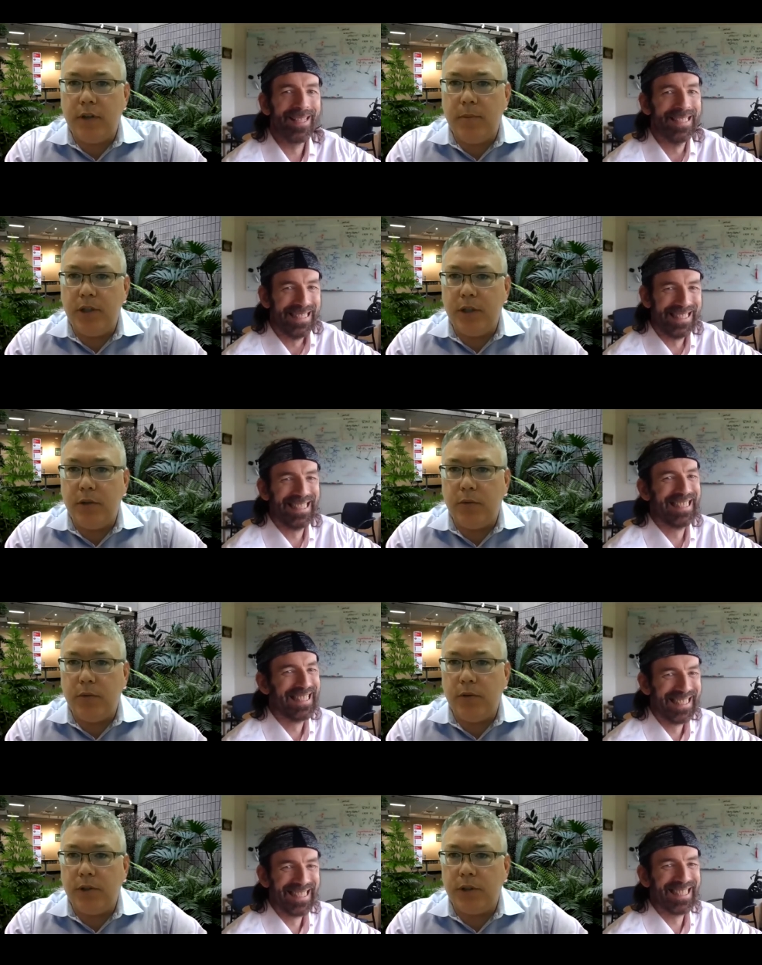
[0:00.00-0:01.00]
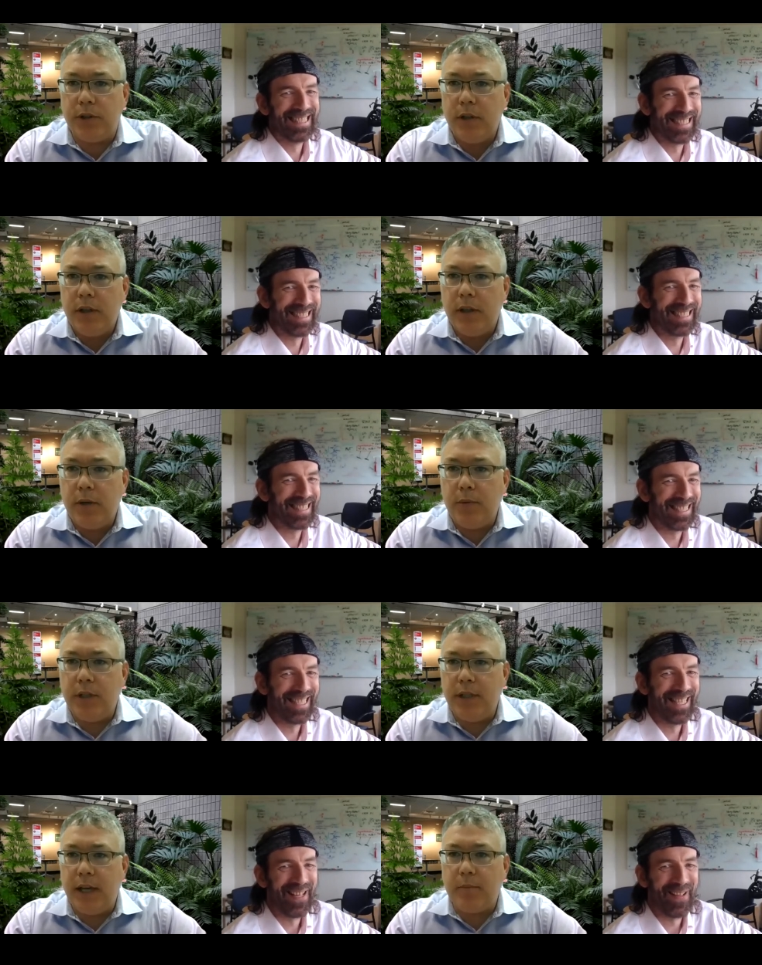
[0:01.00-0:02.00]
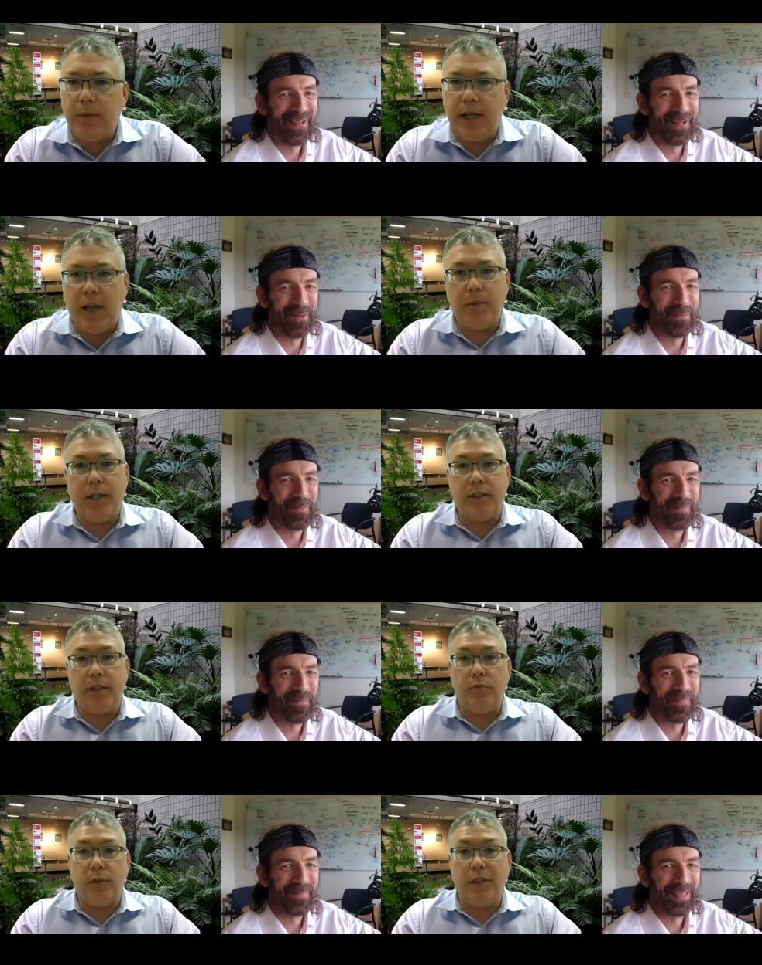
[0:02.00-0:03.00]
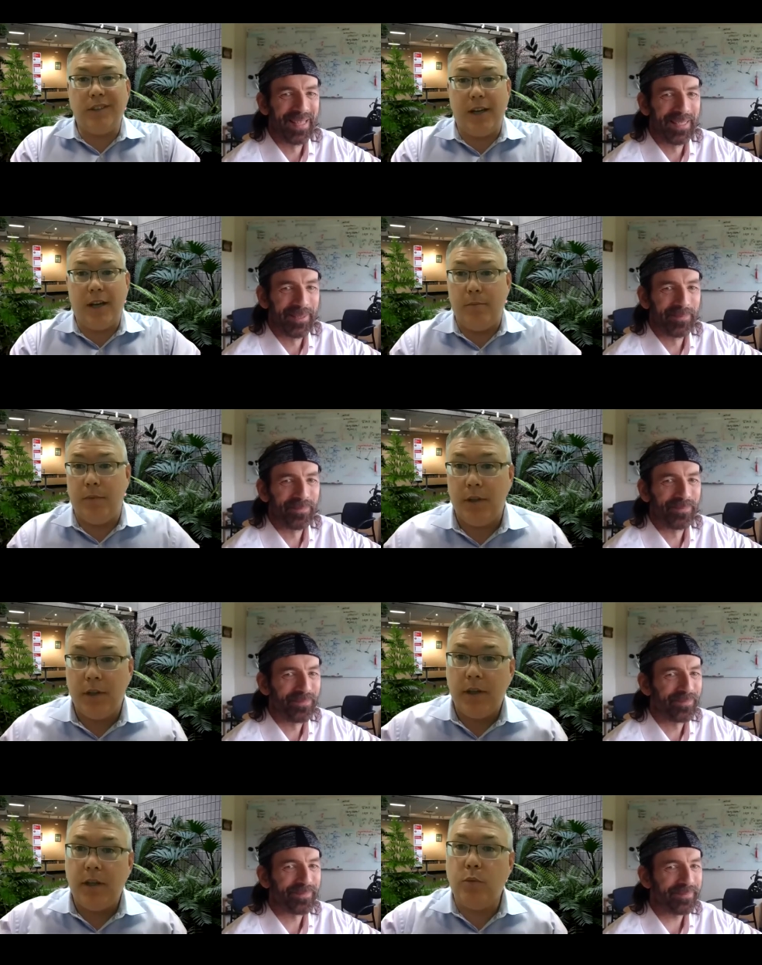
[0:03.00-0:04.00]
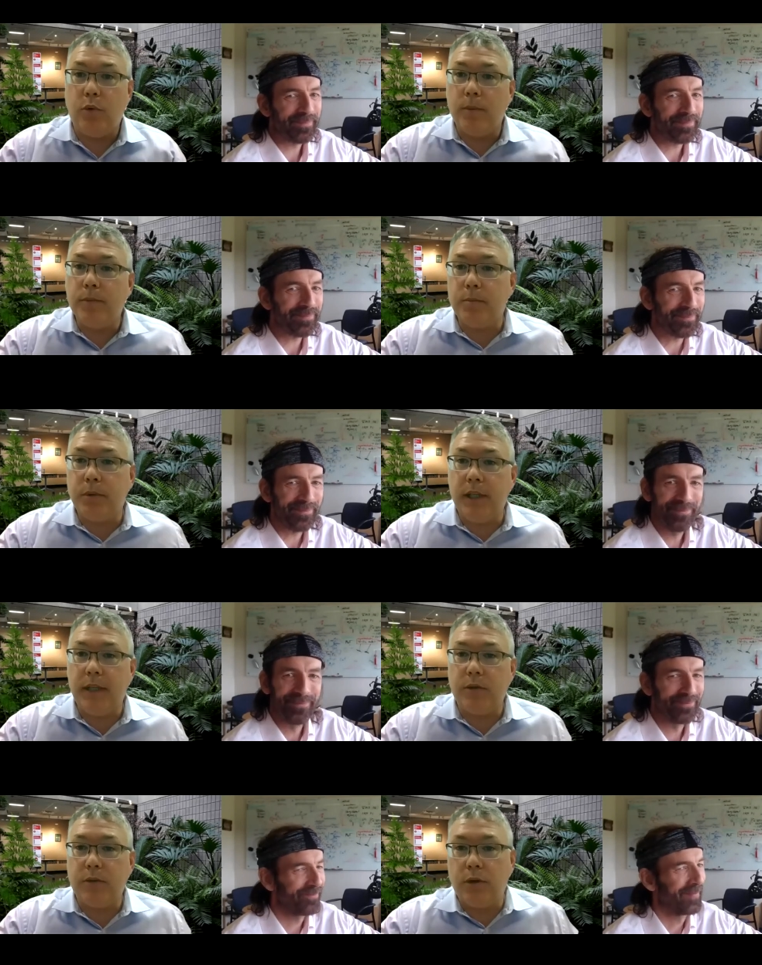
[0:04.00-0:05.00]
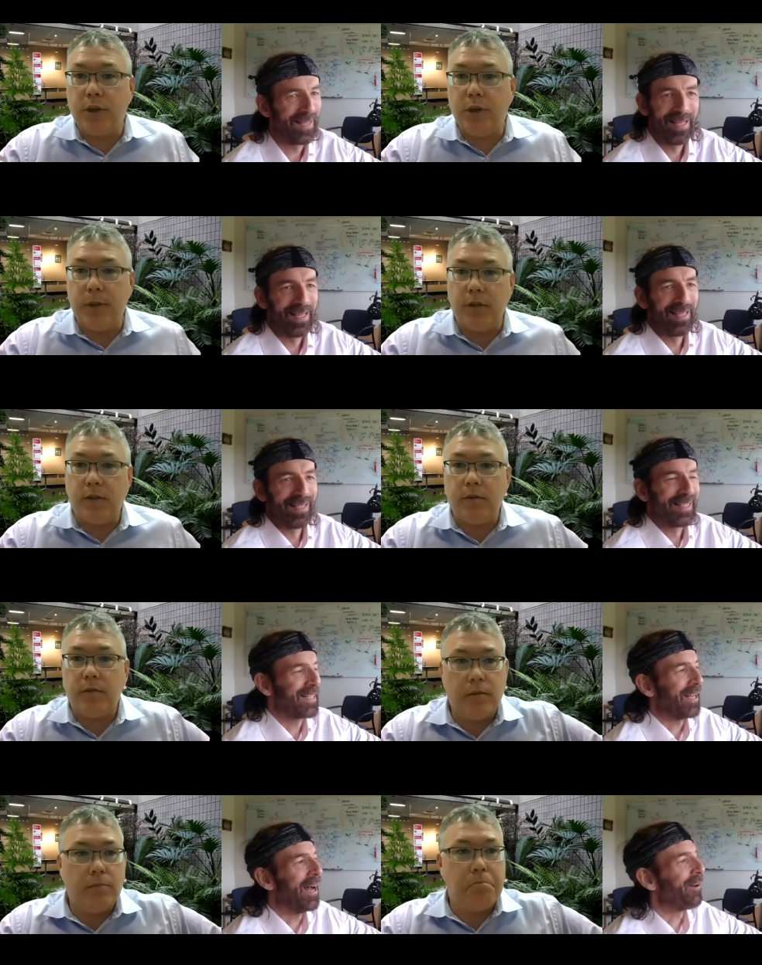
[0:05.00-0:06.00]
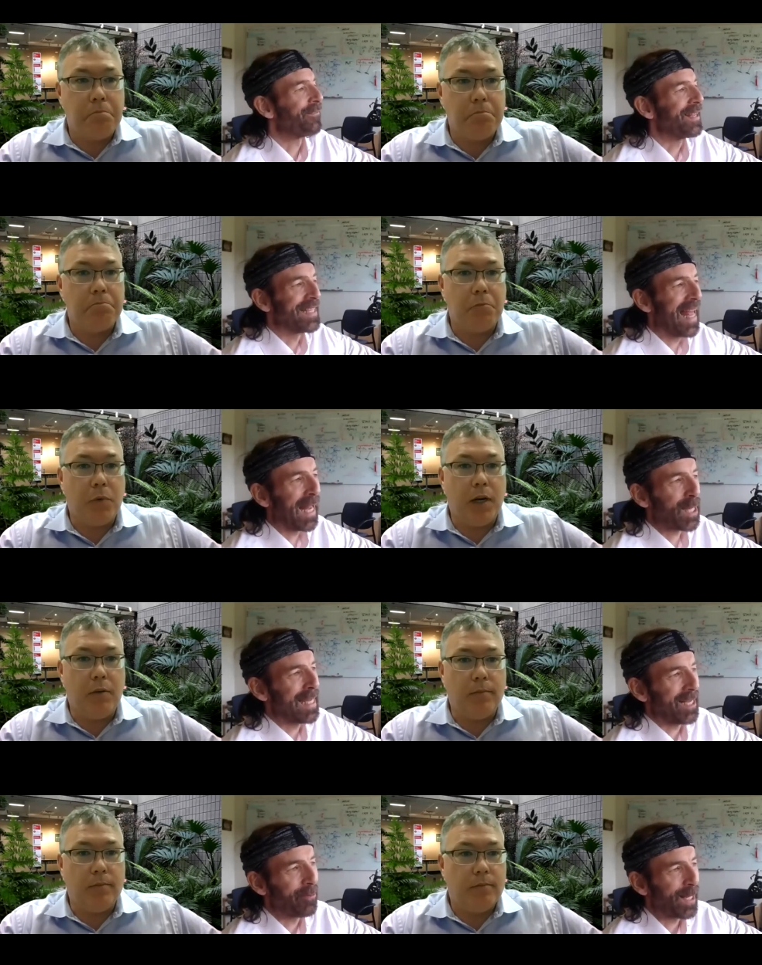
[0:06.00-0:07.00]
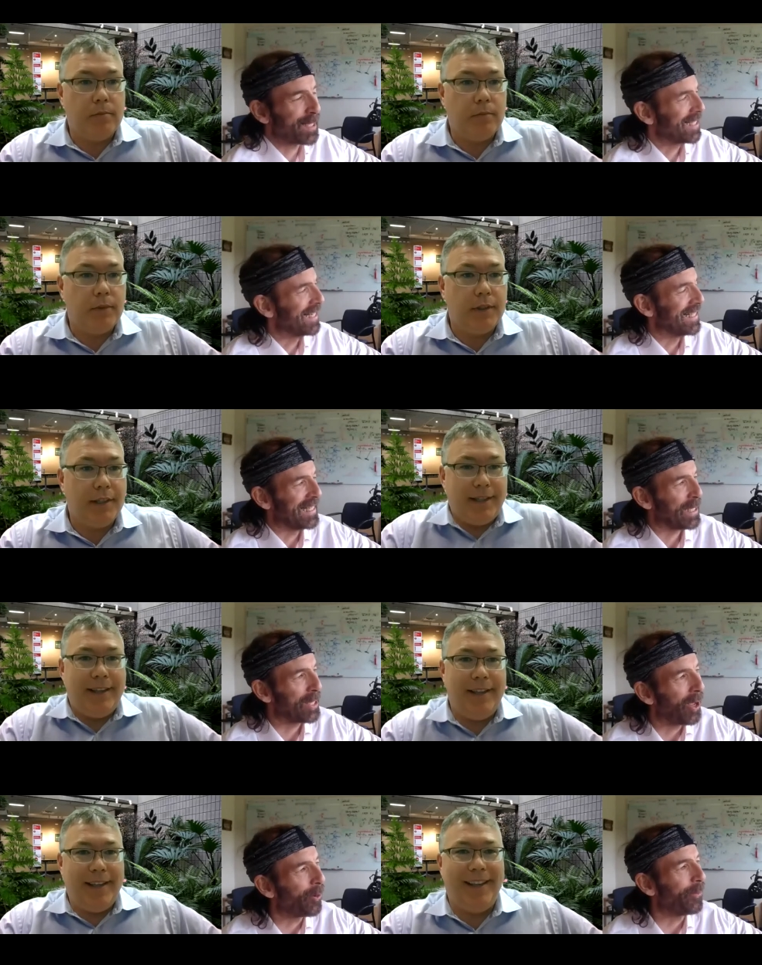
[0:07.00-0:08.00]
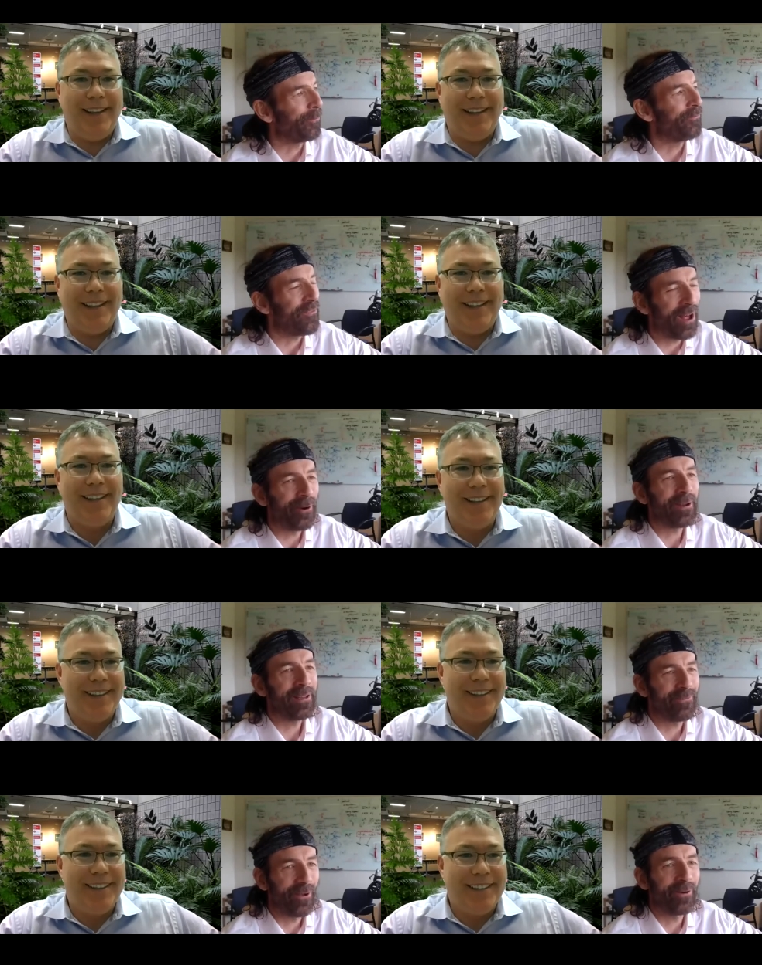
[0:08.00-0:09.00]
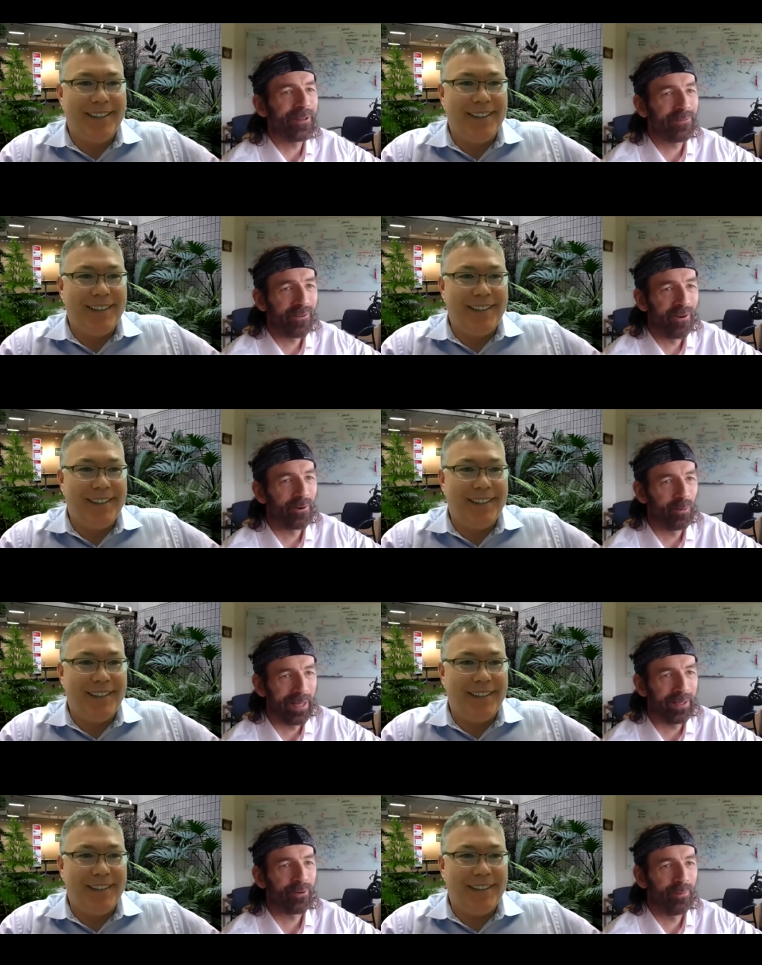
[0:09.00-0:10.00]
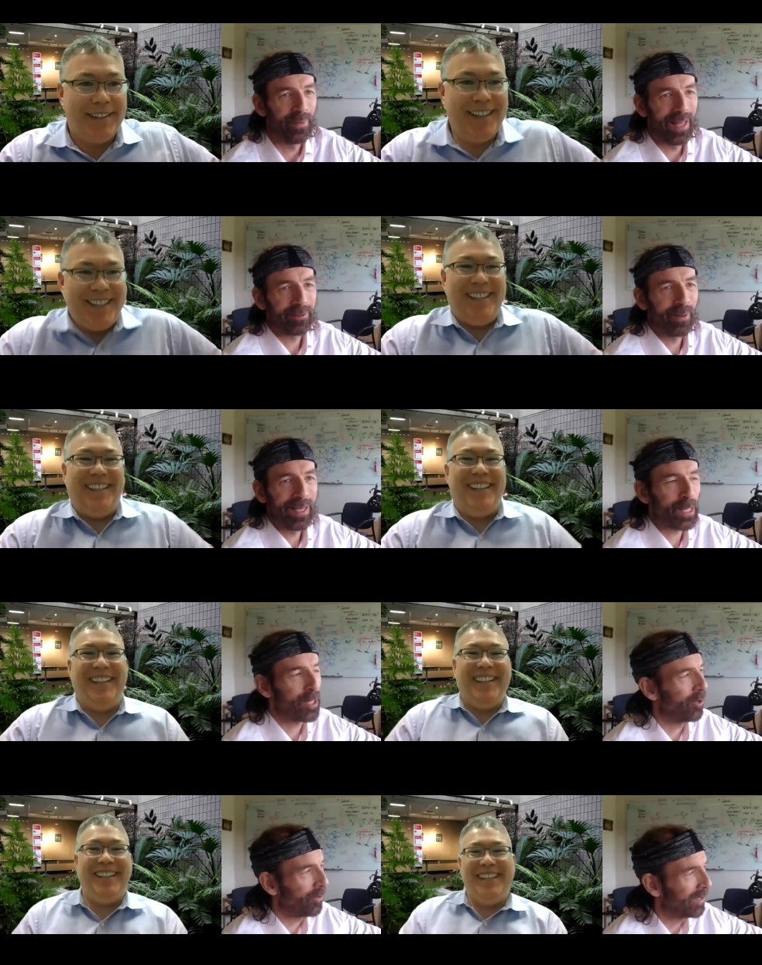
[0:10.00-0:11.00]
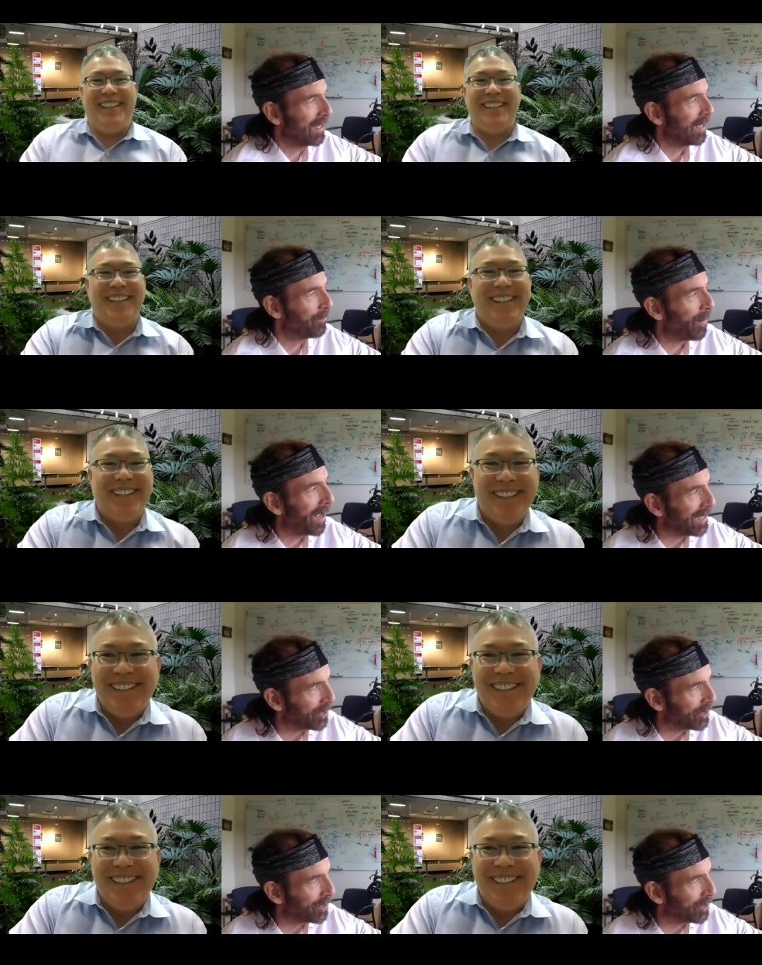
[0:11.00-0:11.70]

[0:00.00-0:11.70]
Speaker 1: imaging tools that would detect metabolites in real time in worms, plants, or humans?
Speaker 2: A fantastic question. So we're very, very far away from that, right? So my